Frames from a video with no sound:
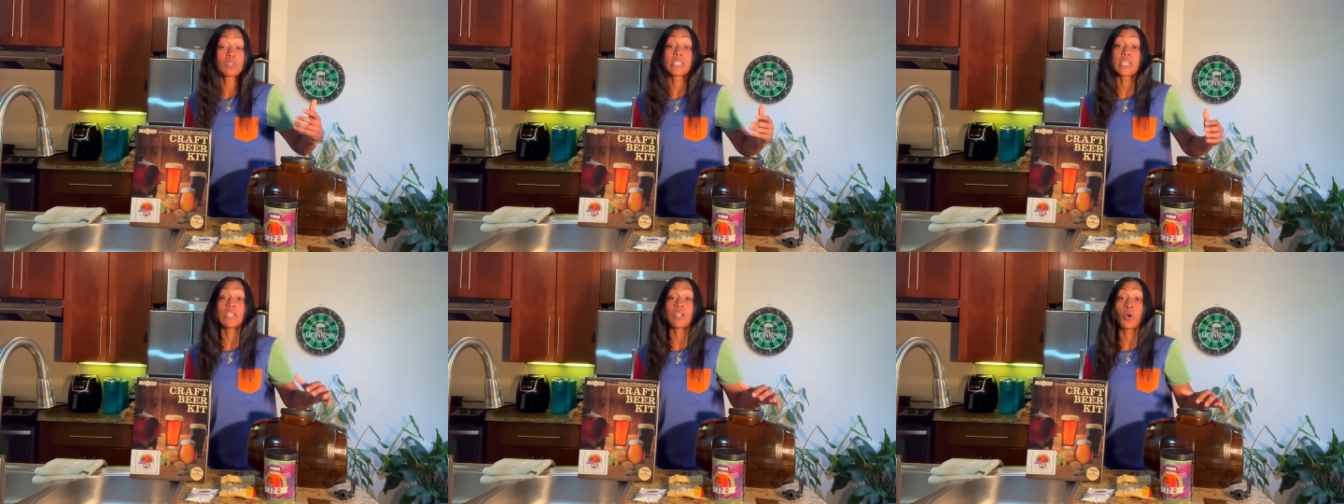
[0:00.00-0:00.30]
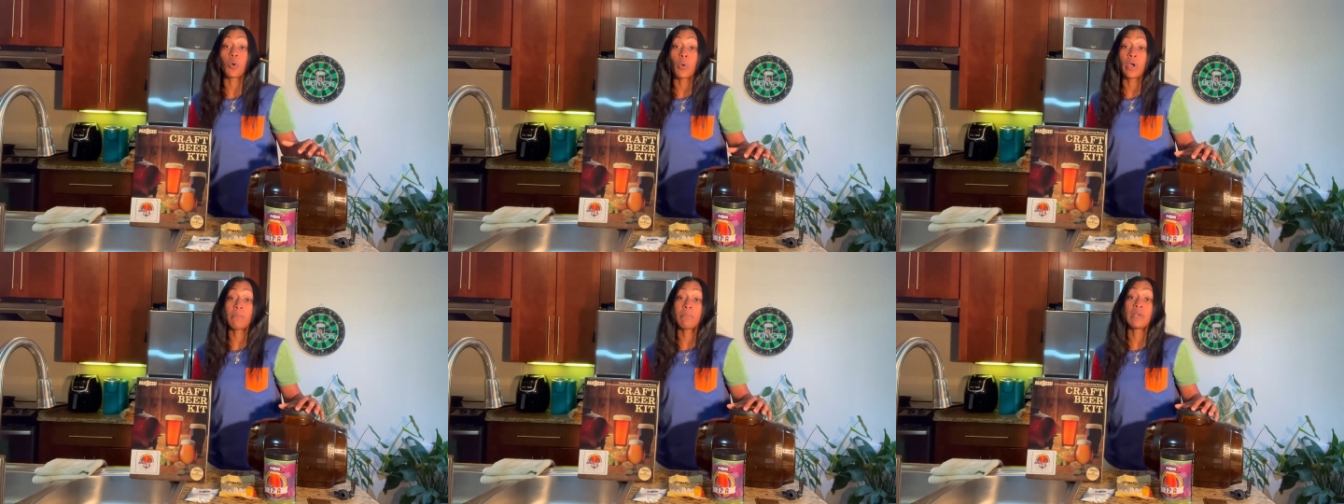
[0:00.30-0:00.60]
and
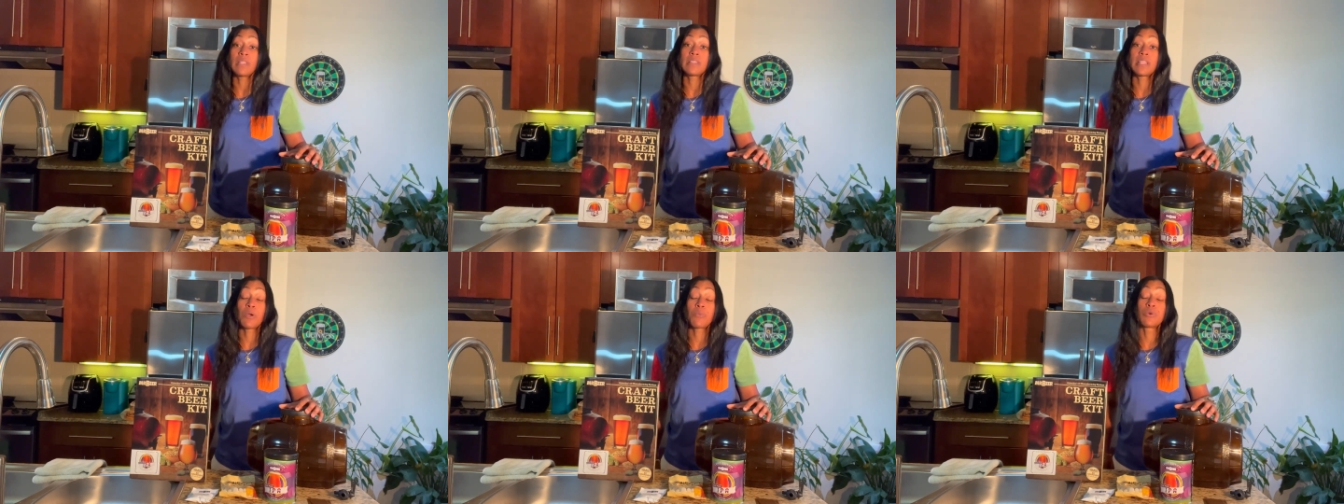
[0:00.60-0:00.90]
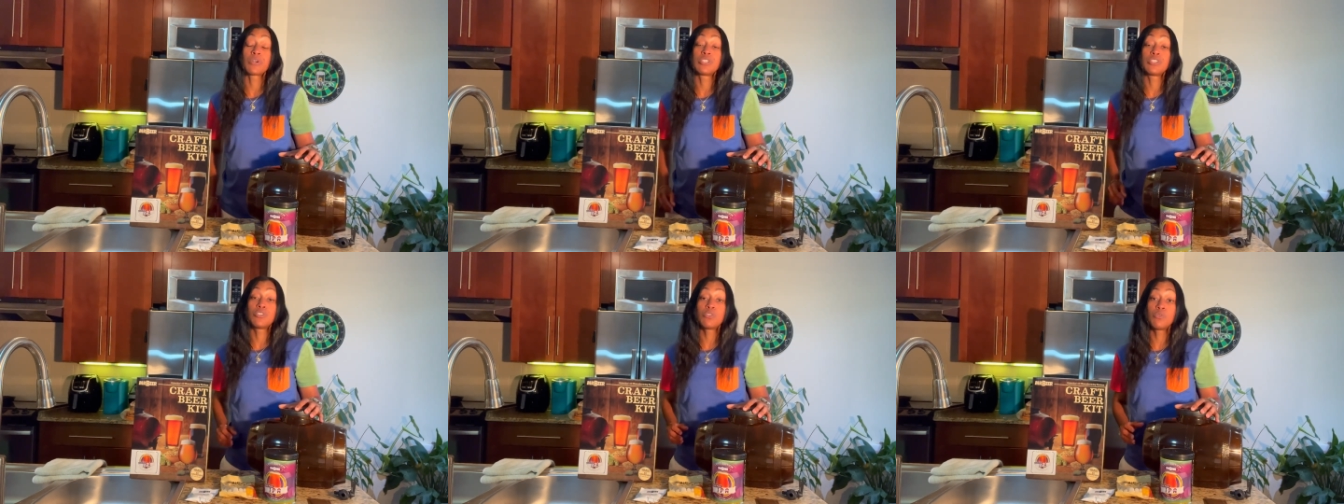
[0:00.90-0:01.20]
equipment that
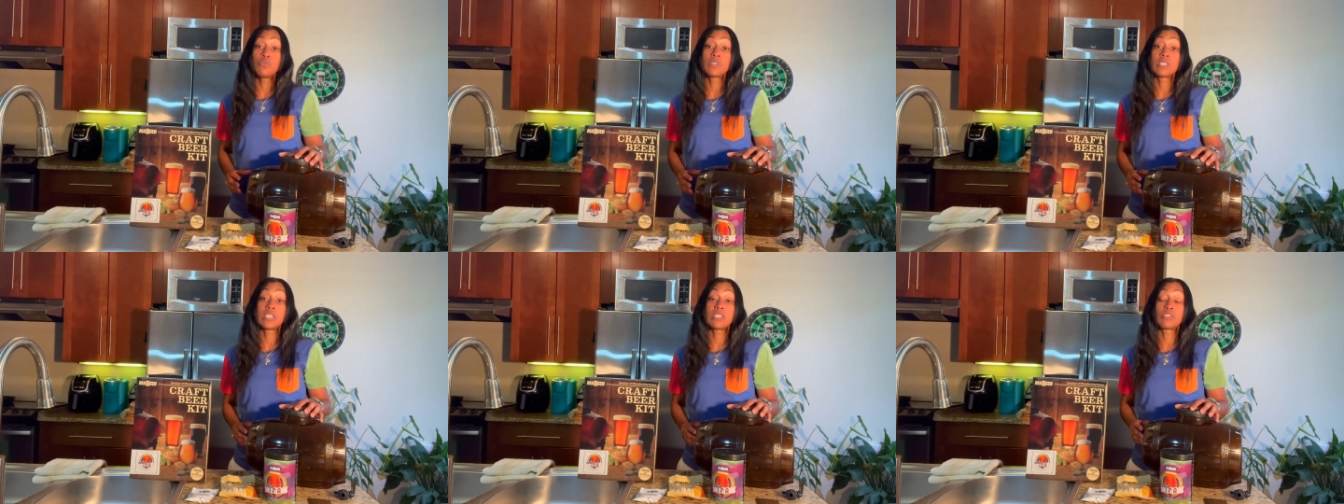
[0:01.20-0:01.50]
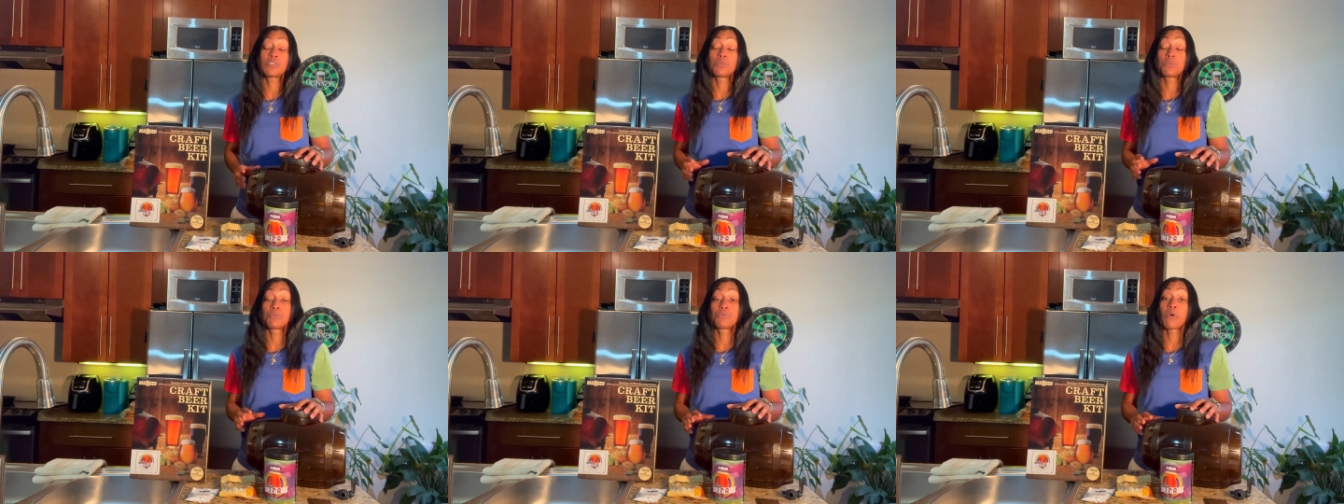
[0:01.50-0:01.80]
we're using
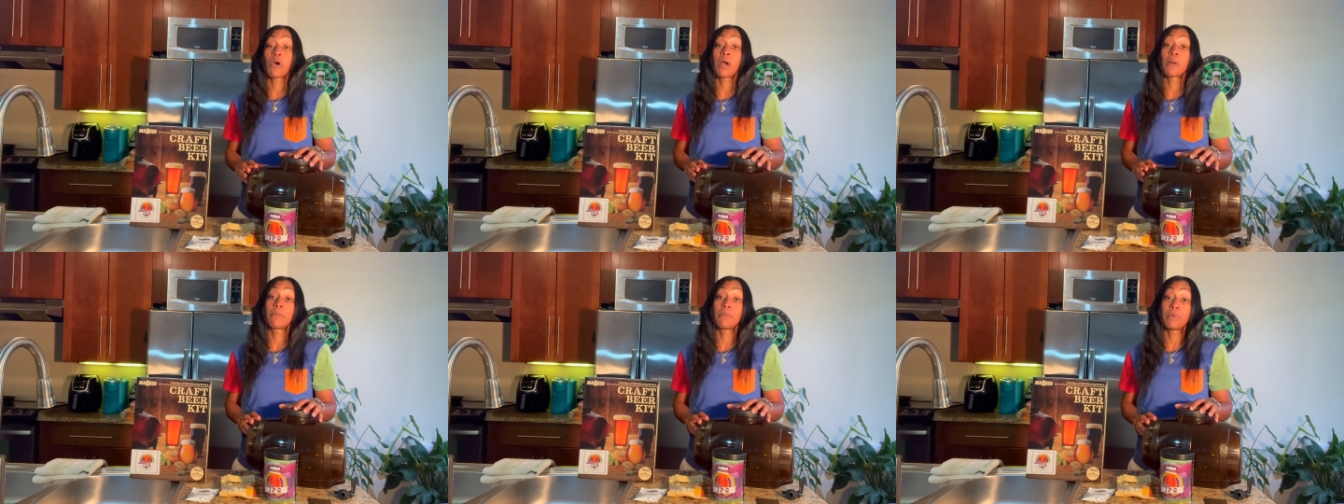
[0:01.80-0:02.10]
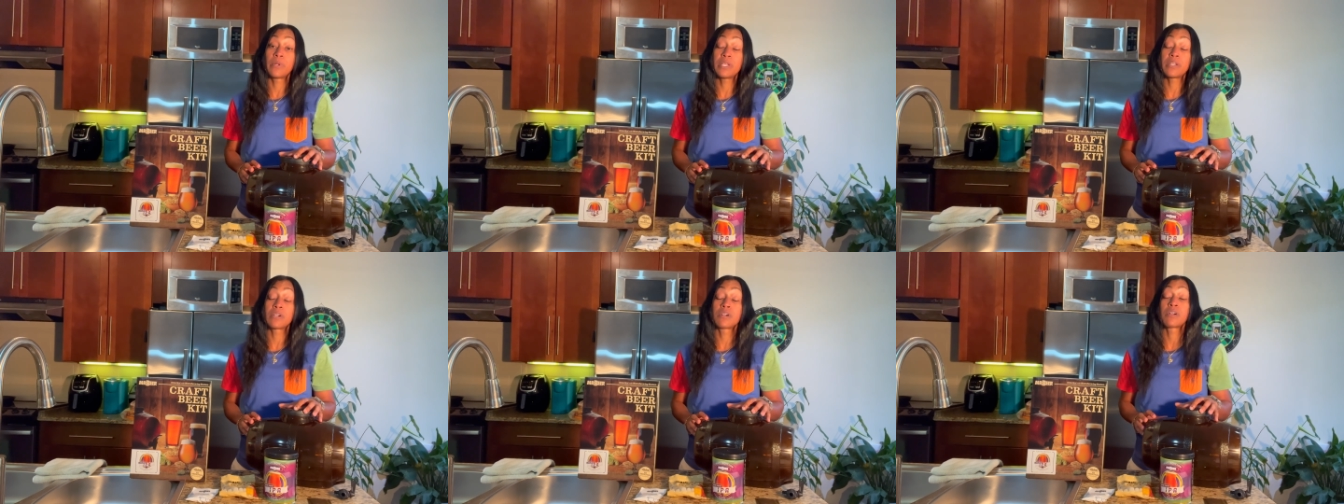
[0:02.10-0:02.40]
to brew our
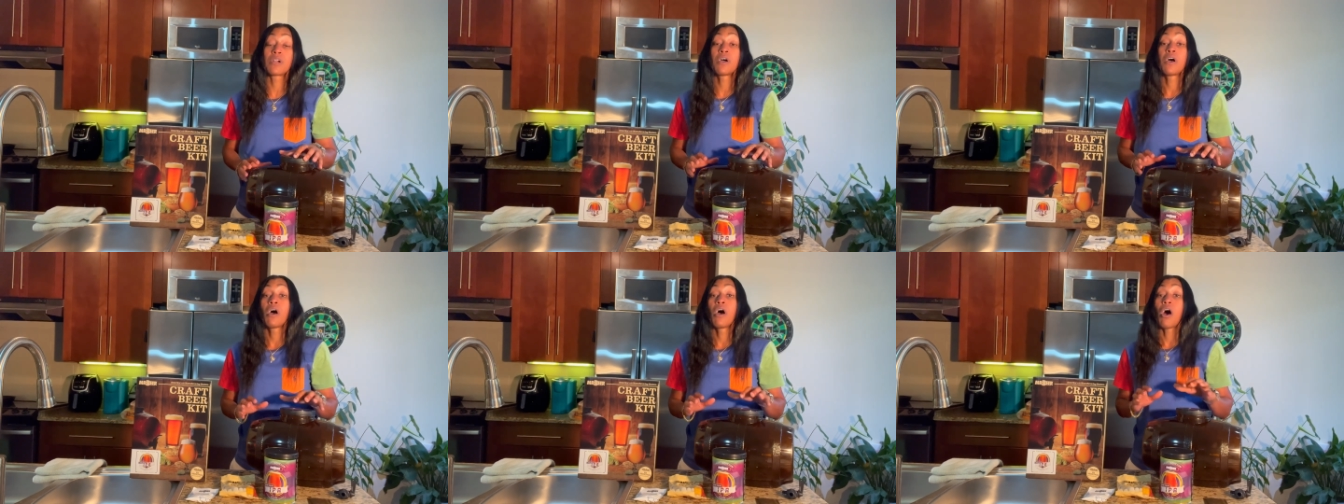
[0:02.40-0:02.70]
beer,